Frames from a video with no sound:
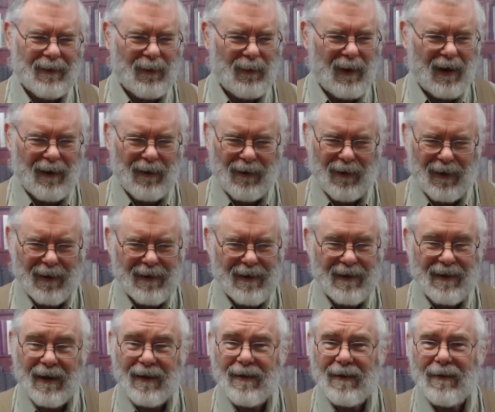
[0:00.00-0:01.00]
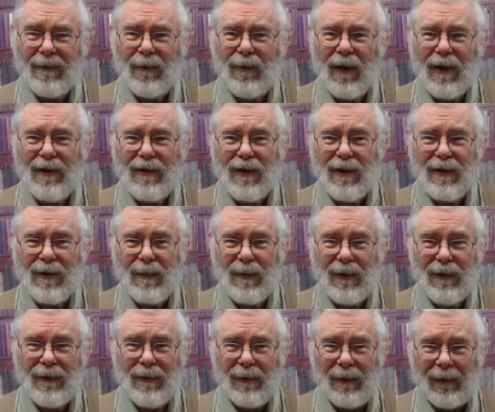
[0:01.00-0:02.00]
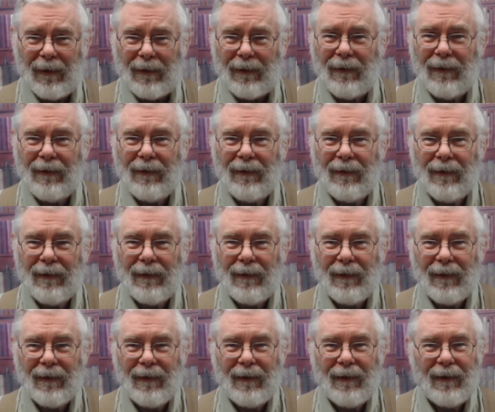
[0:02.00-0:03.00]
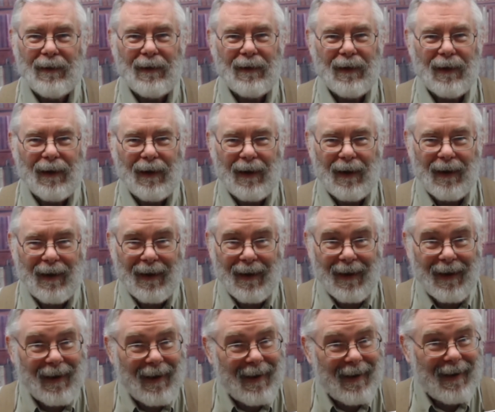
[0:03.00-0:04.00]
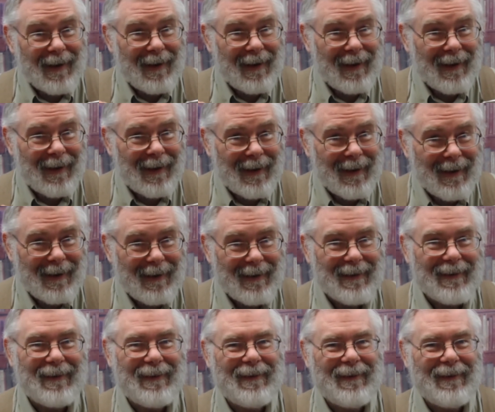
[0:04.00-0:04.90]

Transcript: Waiter looks says, Where's your spoon? Aha! Uh-huh.